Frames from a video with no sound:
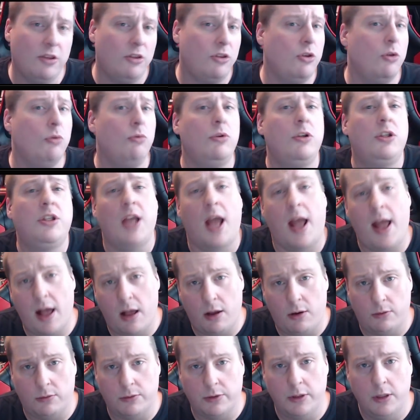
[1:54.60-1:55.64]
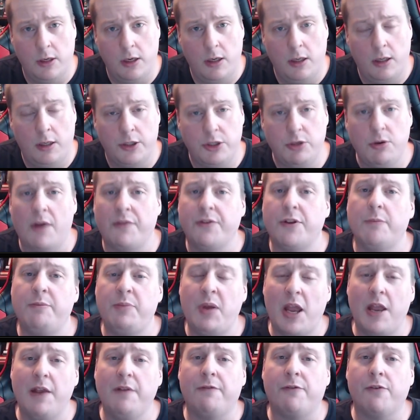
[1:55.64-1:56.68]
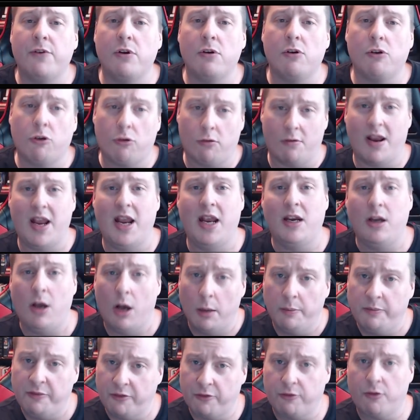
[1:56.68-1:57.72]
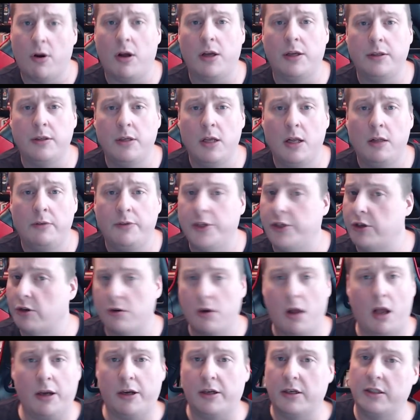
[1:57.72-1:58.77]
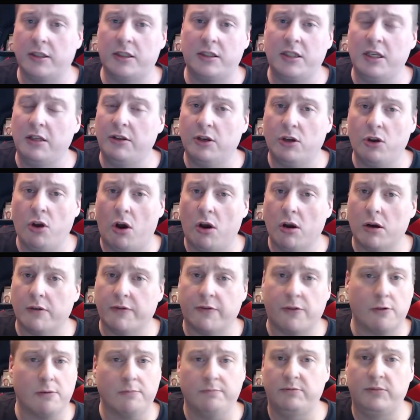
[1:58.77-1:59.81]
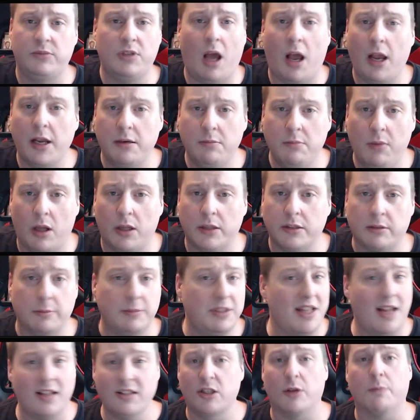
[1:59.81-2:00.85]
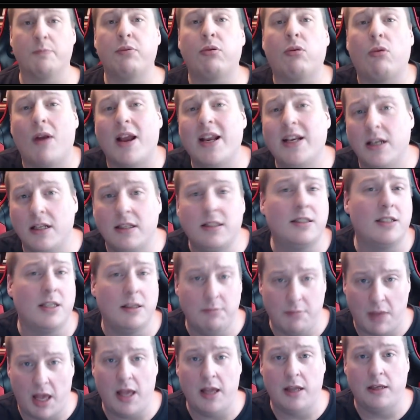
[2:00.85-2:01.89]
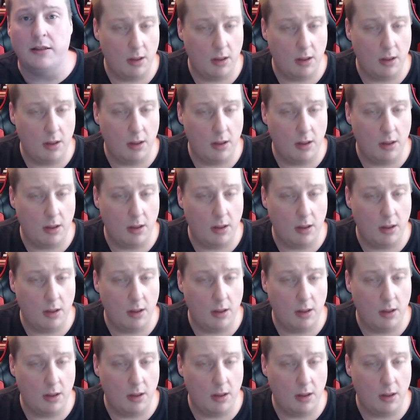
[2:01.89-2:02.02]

you down. You have to pay for your grade up front that you're not going to see the card for nine months. I mean, that's a pregnancy, man.